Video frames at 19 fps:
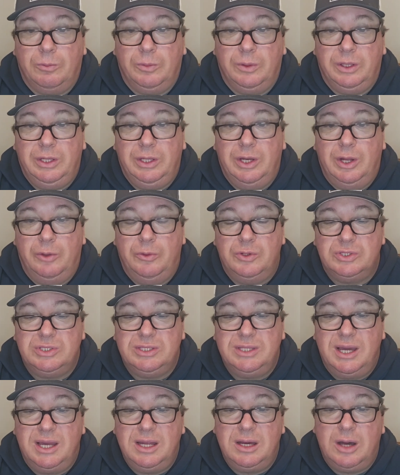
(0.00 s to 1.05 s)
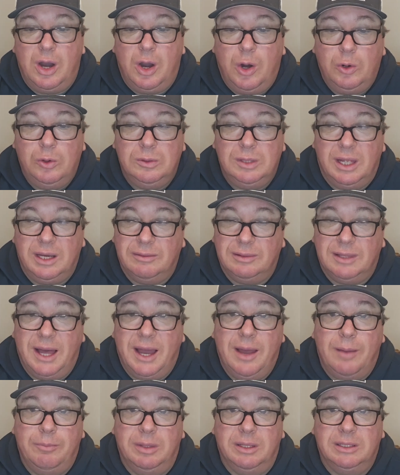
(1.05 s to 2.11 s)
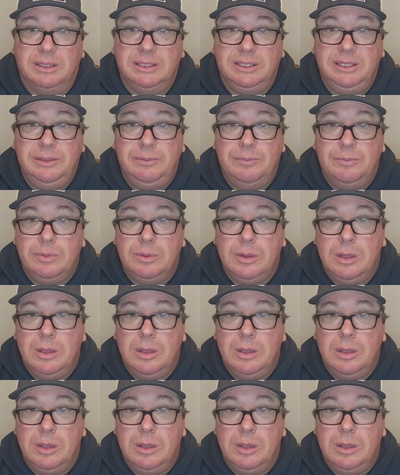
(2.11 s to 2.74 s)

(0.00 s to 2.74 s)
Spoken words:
There's not a whole lot of liability